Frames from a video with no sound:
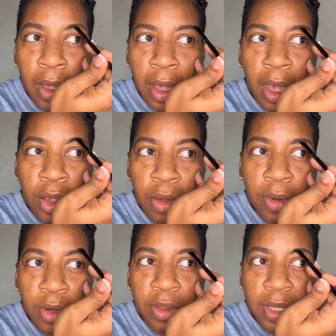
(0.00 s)
And you would
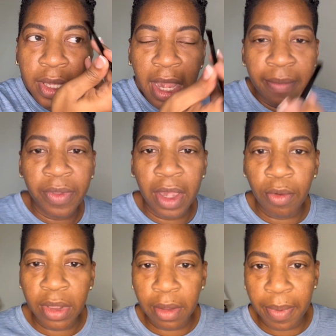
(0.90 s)
do the same thing
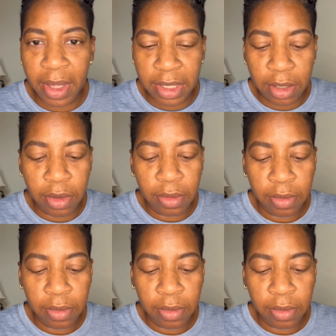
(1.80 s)
with the pencil.